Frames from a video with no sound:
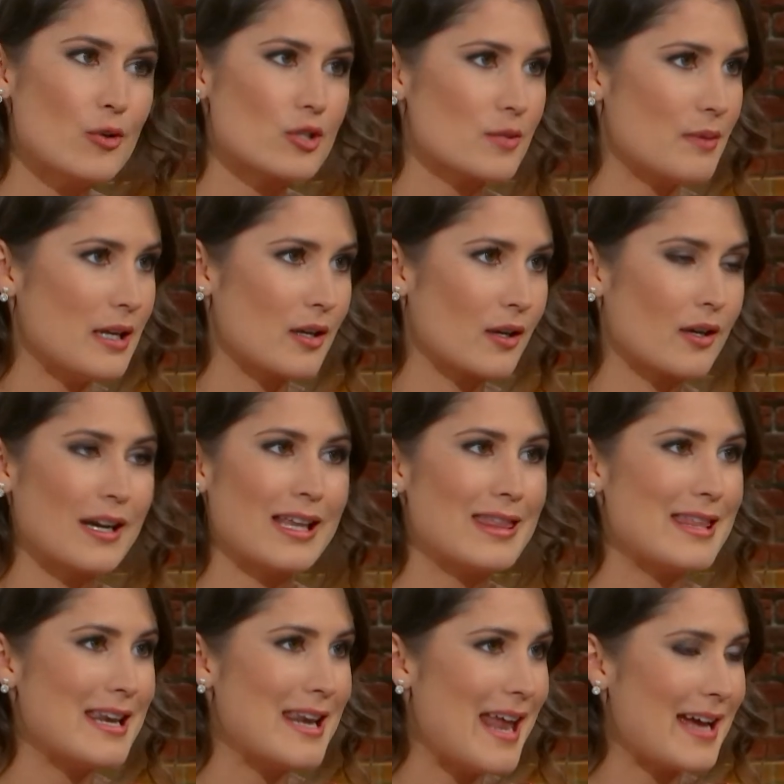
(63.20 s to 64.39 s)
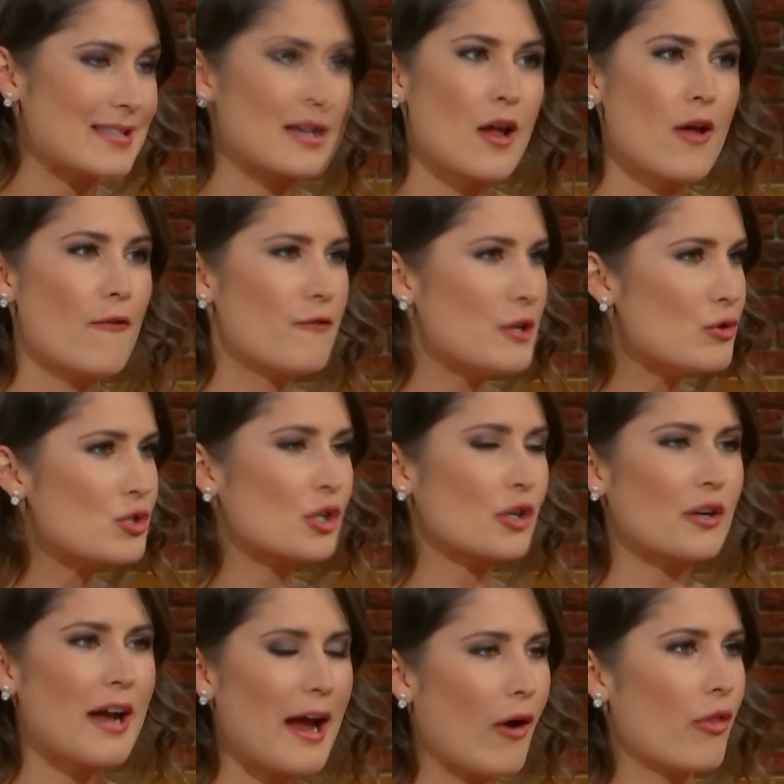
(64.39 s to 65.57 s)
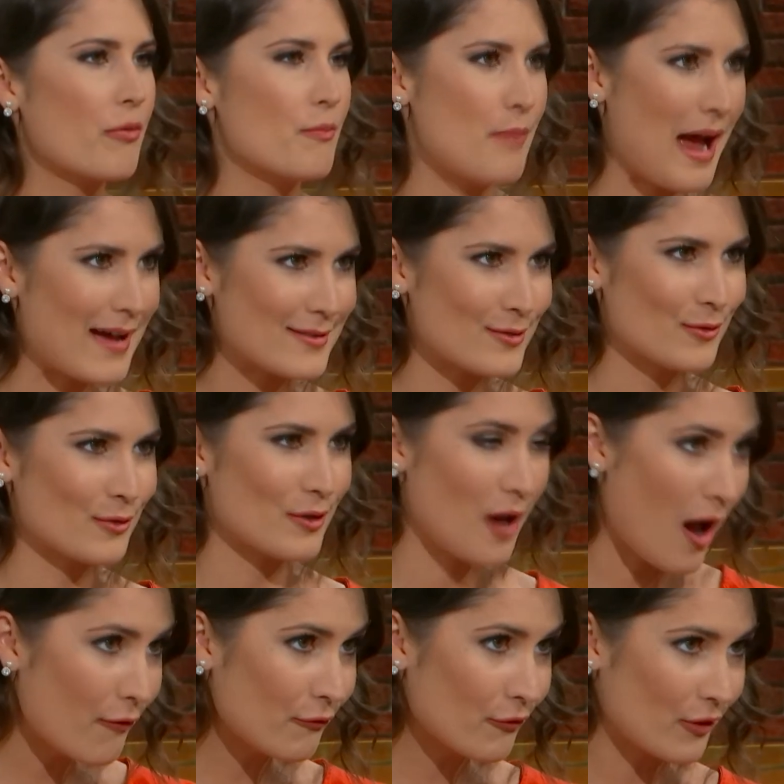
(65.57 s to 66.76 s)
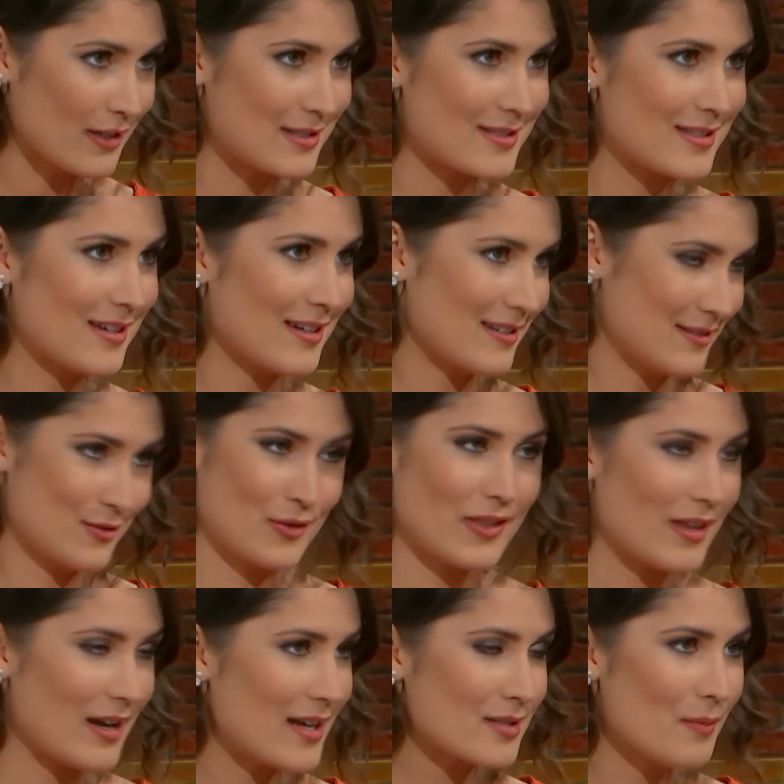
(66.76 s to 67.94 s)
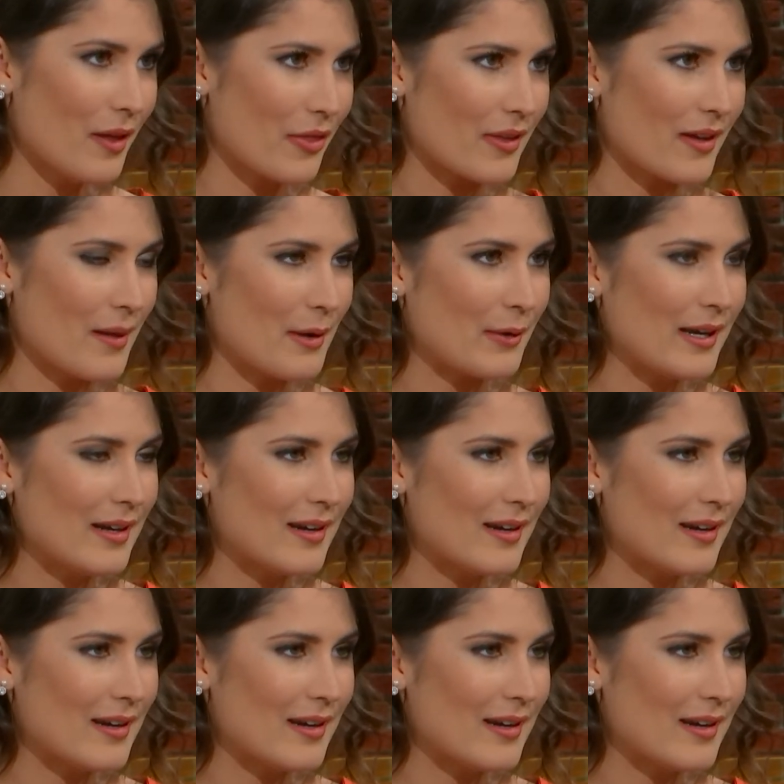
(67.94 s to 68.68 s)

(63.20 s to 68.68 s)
speaker in the next Future Health Bassel conference during the next month. Am I right?